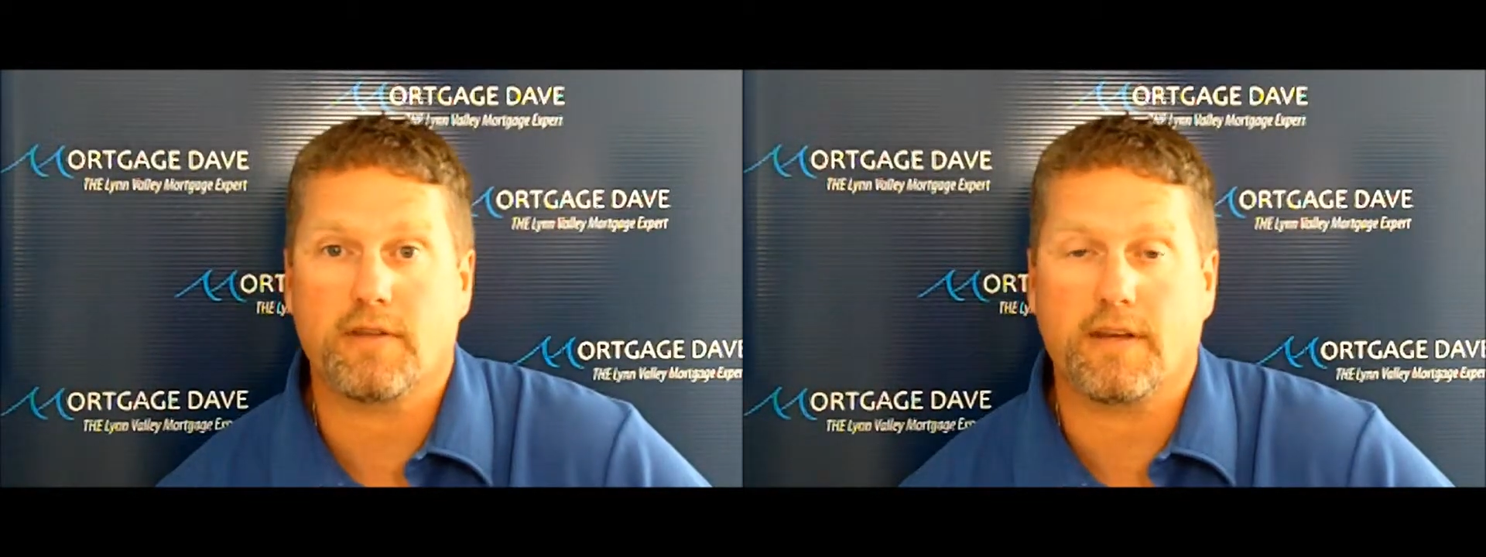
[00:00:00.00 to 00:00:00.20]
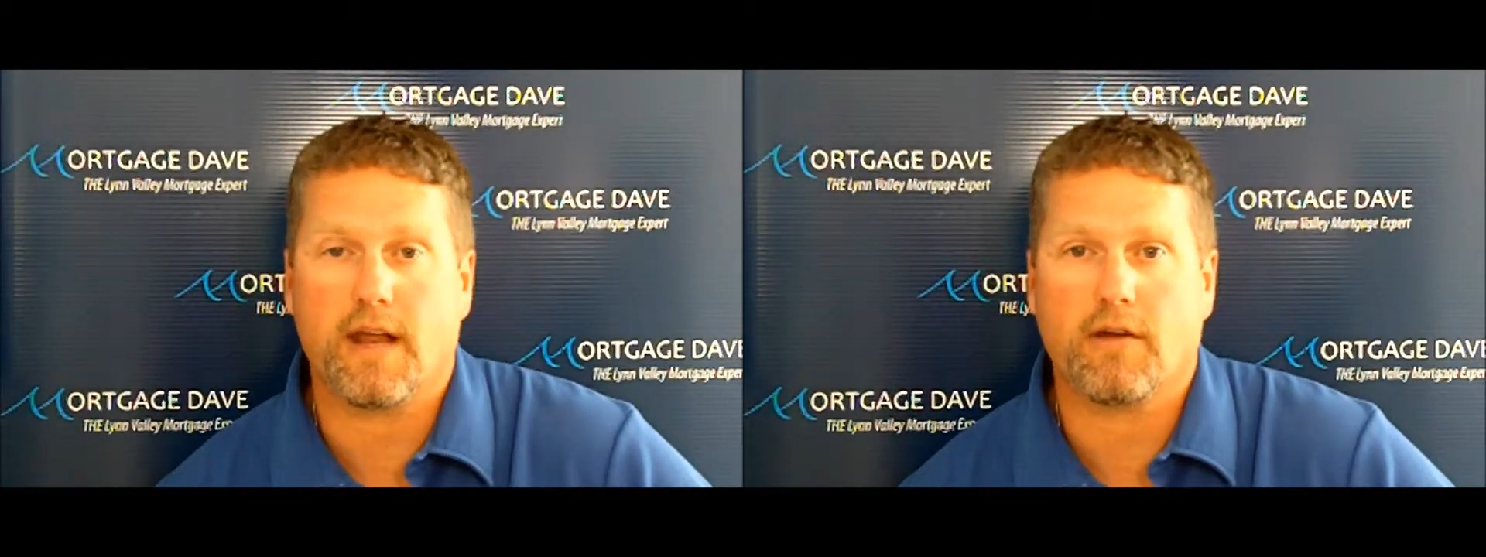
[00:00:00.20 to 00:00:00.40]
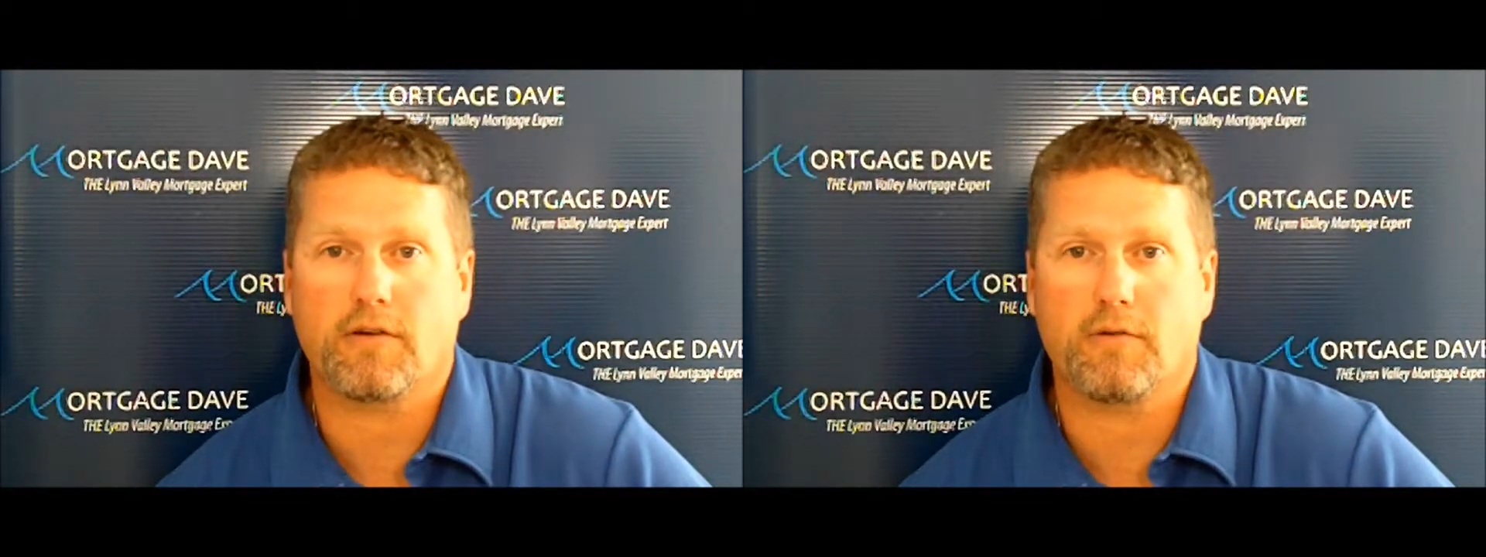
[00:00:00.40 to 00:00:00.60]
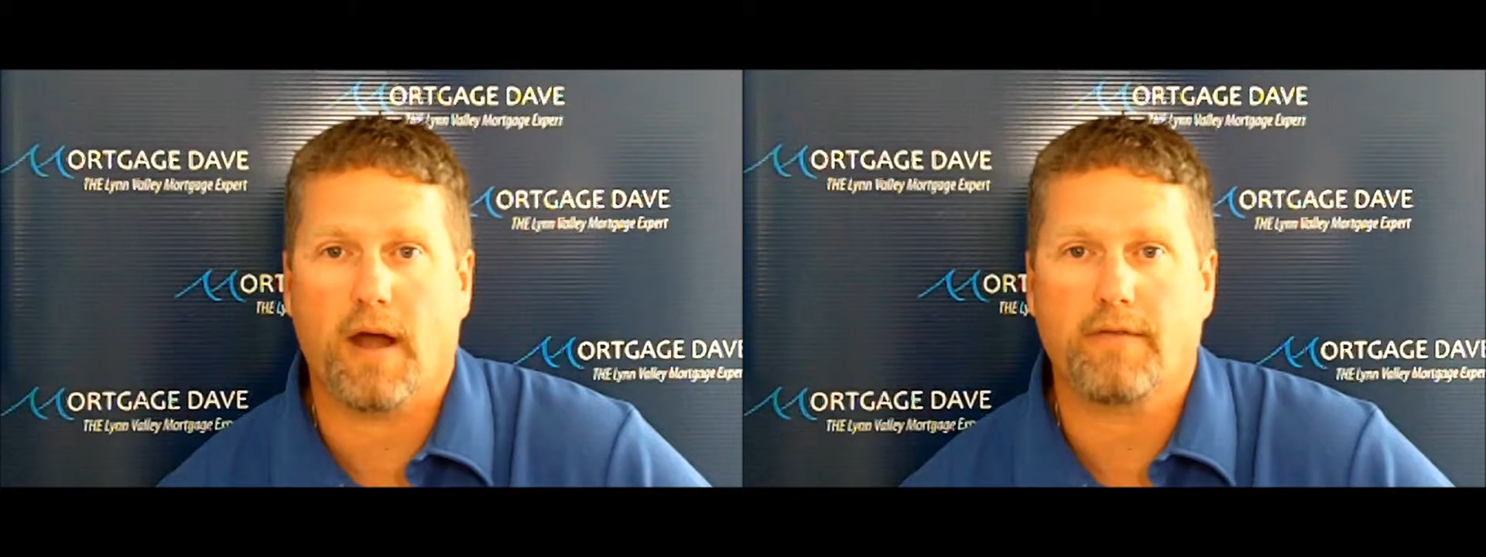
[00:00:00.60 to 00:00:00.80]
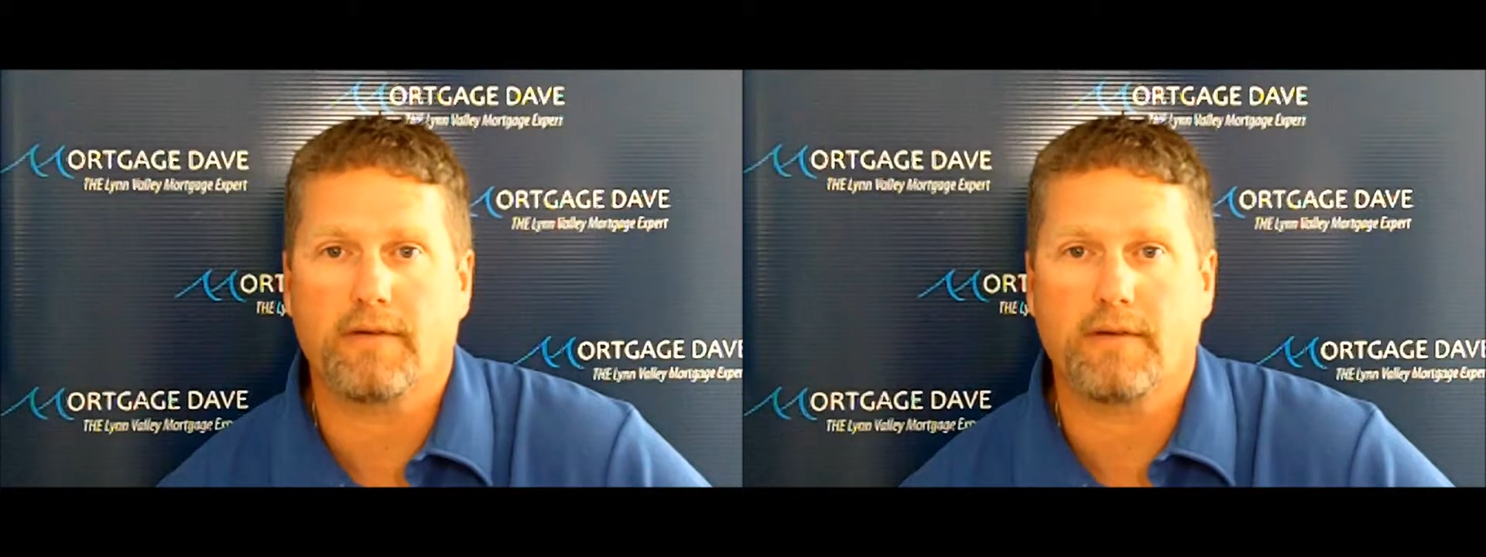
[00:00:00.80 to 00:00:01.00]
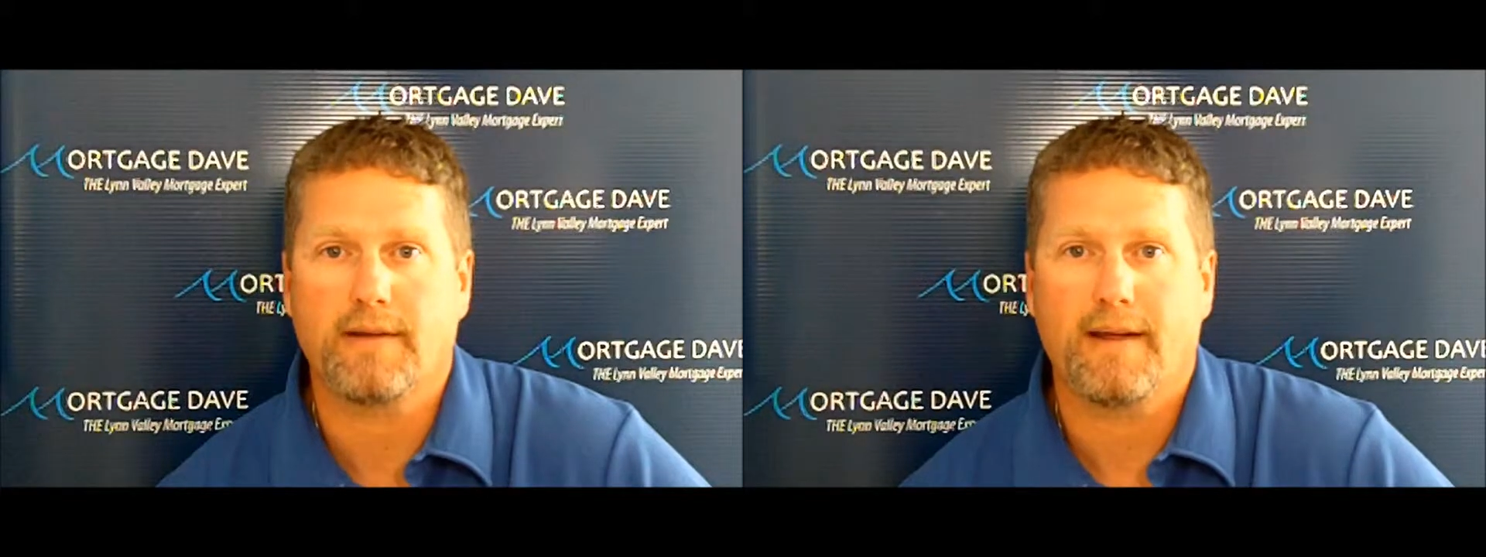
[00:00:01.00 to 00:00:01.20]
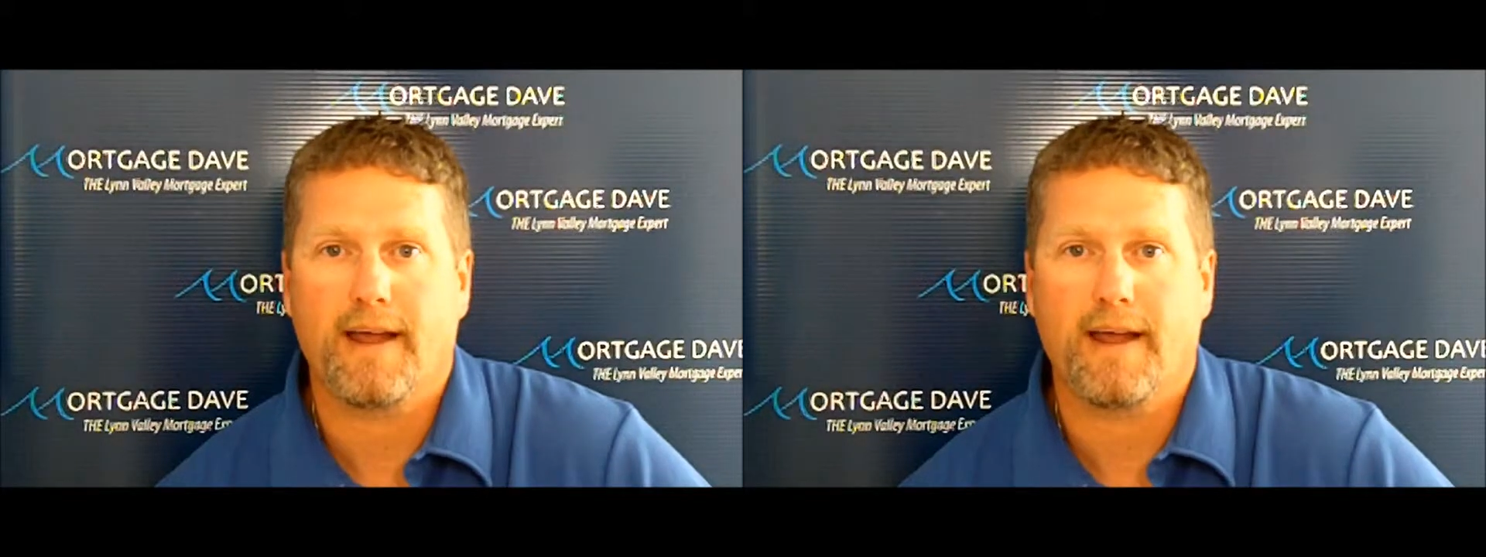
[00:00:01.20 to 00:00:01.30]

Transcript: the day or two after.